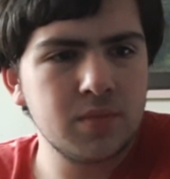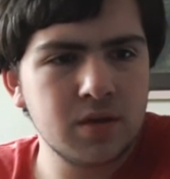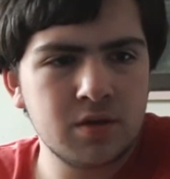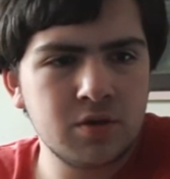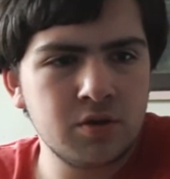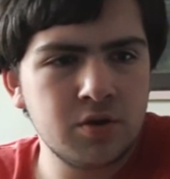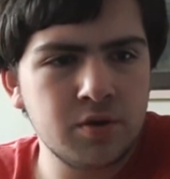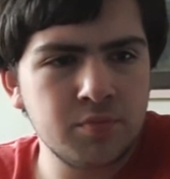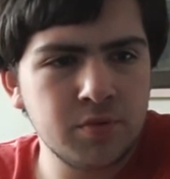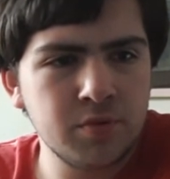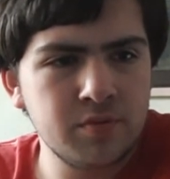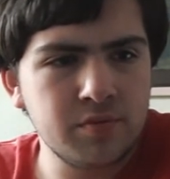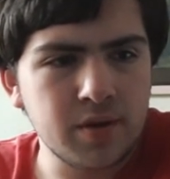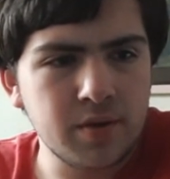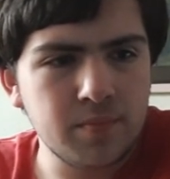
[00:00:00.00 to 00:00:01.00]
I could not
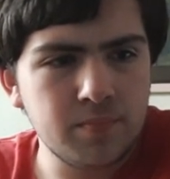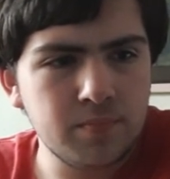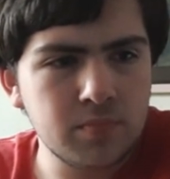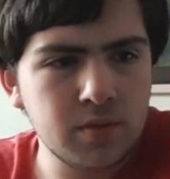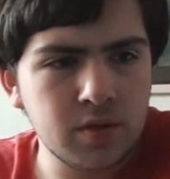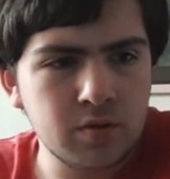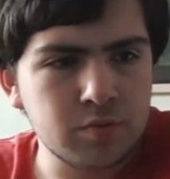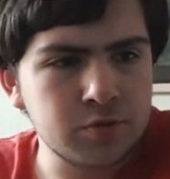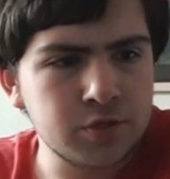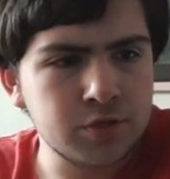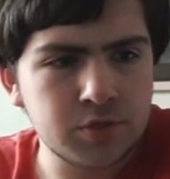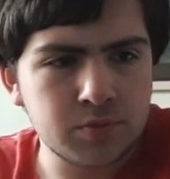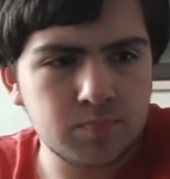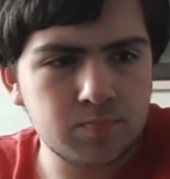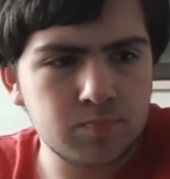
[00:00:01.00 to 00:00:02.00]
believe that. That
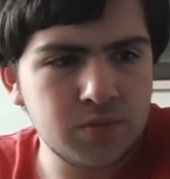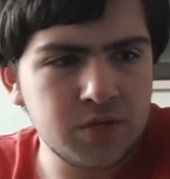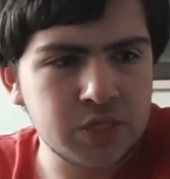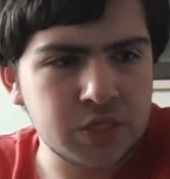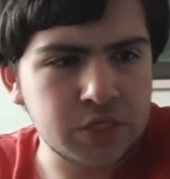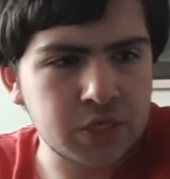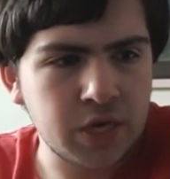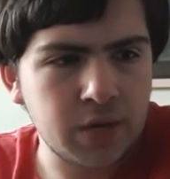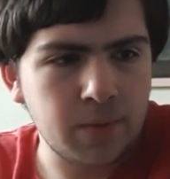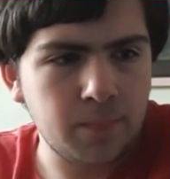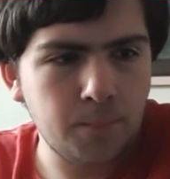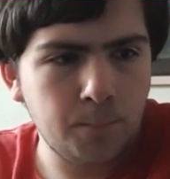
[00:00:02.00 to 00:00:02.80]
was insane.